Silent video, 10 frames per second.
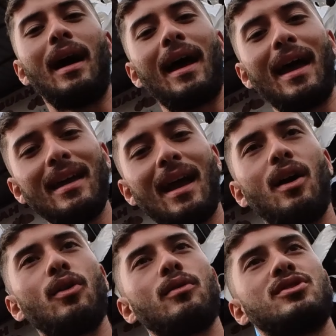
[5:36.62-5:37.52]
I hate
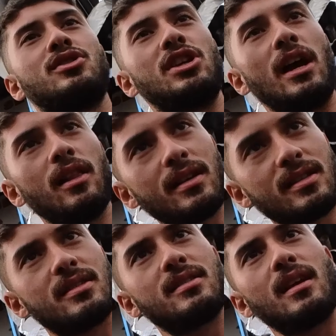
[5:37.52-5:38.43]
how
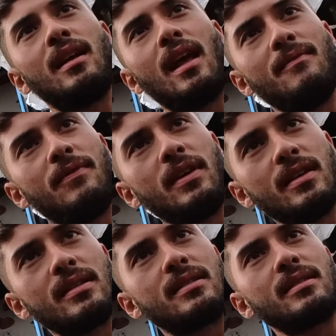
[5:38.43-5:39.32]
jealous and
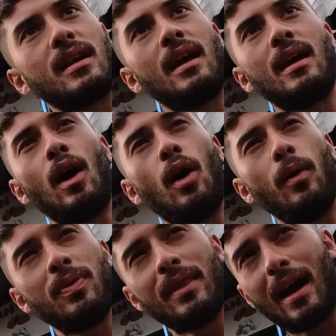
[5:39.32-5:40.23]
envious and
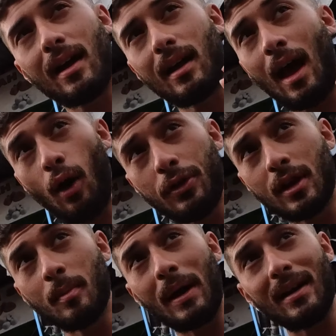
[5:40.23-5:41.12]
not healthy
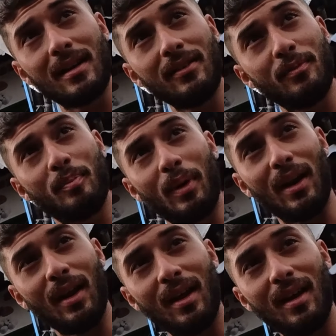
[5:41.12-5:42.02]
competitive,
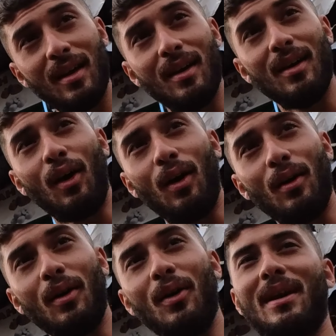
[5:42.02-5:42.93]
but
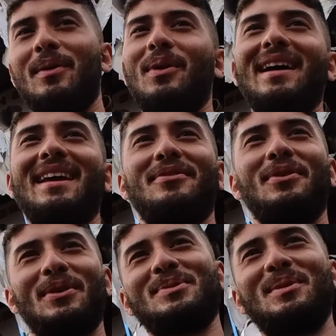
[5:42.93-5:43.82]
okay, well, I can't
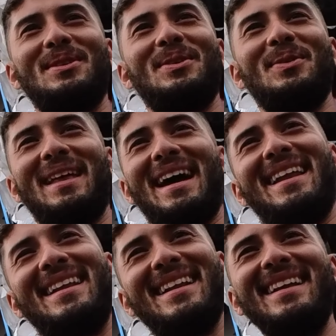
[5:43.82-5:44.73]
focus when you're doing that.